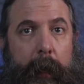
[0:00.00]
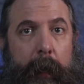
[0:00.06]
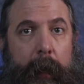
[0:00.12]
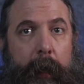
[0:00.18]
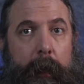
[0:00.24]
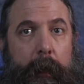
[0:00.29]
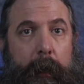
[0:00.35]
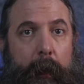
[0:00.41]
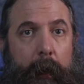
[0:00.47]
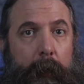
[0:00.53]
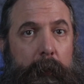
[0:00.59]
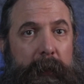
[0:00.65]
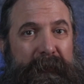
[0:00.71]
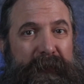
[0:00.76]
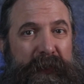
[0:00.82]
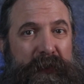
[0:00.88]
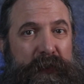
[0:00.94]
And
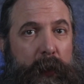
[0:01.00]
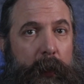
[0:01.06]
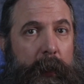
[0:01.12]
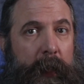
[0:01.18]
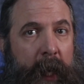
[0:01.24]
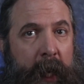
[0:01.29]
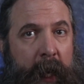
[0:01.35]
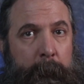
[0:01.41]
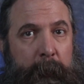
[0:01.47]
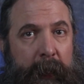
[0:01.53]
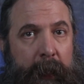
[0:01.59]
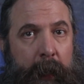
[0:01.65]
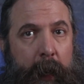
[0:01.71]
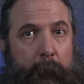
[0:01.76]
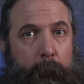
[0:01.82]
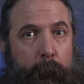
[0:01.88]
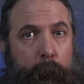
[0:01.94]
I'll have to start coming
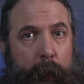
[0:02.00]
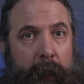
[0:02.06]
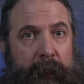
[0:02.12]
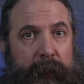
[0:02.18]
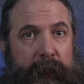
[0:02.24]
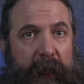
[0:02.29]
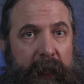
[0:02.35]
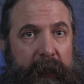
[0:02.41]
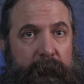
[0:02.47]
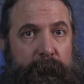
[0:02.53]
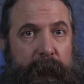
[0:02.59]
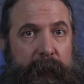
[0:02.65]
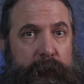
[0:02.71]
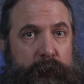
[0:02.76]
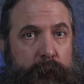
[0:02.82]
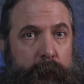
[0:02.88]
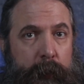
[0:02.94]
up with
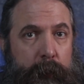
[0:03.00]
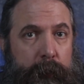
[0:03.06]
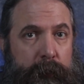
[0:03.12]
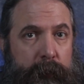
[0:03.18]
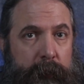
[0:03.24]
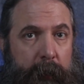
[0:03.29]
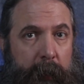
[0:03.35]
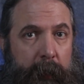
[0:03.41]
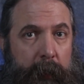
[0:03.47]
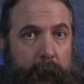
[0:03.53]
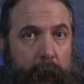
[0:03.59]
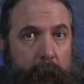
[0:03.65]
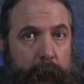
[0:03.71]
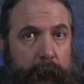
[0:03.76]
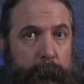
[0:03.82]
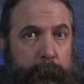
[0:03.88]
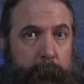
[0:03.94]
adventures in
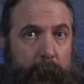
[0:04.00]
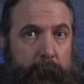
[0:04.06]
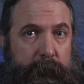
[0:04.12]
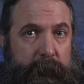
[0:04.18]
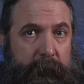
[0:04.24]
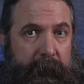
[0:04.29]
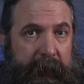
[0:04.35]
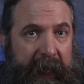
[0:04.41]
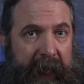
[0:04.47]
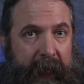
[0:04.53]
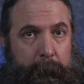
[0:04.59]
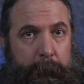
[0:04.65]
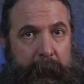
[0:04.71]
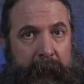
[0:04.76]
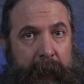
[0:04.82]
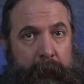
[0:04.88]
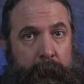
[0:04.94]
other parts of the
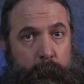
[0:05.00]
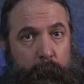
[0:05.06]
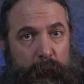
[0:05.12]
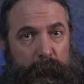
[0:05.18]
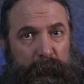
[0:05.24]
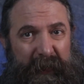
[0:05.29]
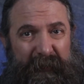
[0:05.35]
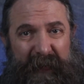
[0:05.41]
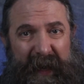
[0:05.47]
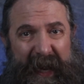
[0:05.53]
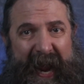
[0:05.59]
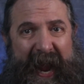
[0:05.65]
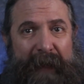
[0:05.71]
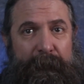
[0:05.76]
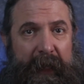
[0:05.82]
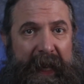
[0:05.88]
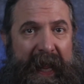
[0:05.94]
campaign world if I
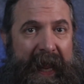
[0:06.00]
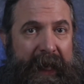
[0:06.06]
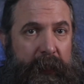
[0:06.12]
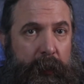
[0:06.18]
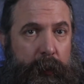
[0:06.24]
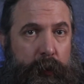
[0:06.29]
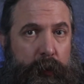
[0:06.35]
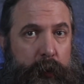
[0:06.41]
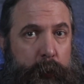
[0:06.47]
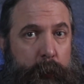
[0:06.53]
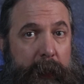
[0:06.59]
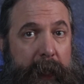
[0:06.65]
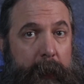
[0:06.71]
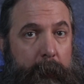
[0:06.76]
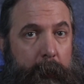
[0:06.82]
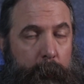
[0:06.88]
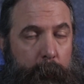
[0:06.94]
haven't had to do
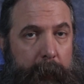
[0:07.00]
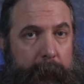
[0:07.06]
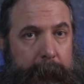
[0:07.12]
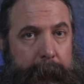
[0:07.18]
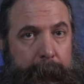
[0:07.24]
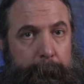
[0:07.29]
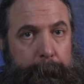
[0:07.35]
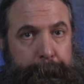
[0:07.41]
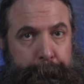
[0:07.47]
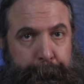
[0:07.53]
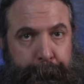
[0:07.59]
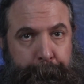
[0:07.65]
that already.